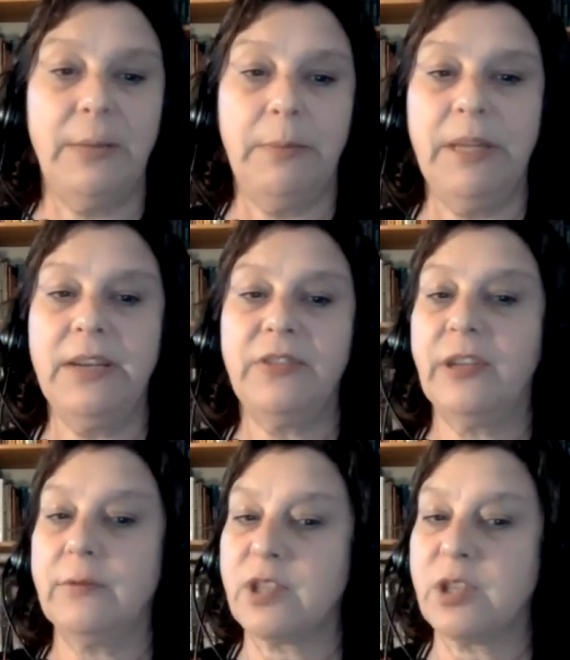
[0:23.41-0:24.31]

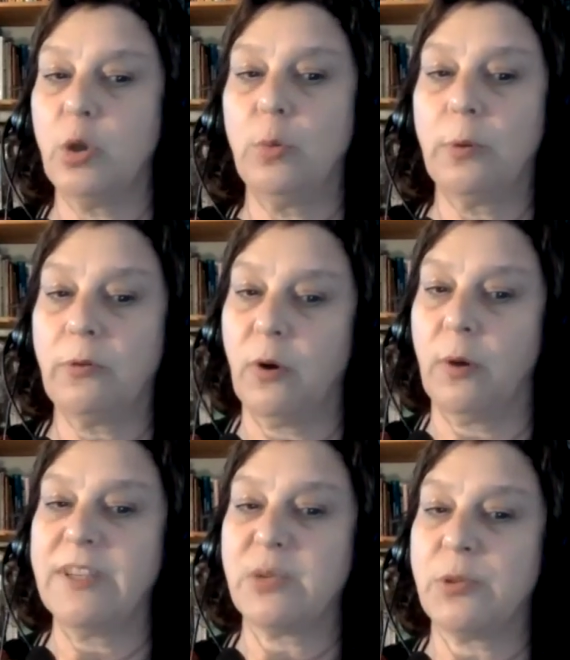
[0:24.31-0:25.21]
immediacy of solo
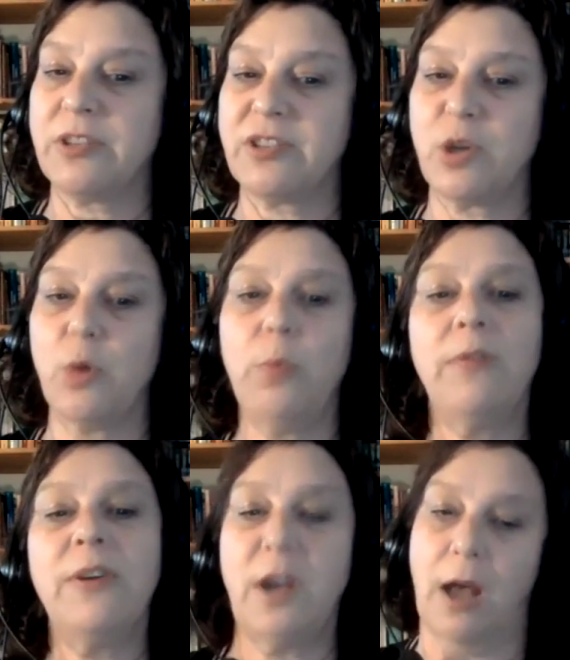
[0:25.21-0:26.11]
performance with the scope
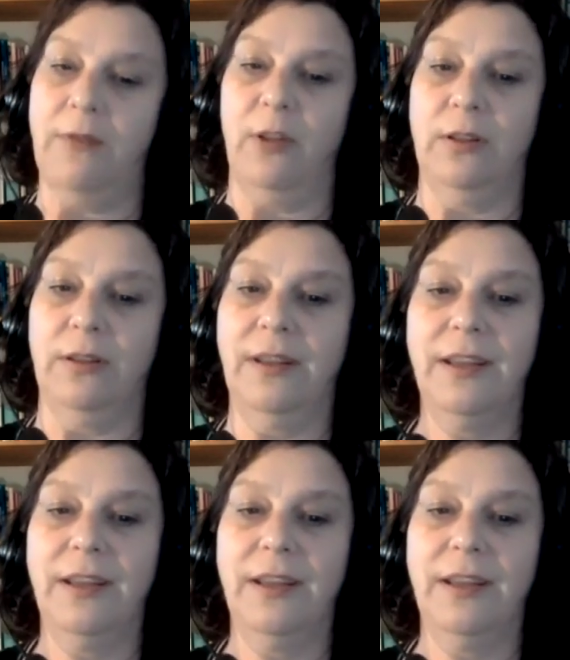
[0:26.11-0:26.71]
of a novel.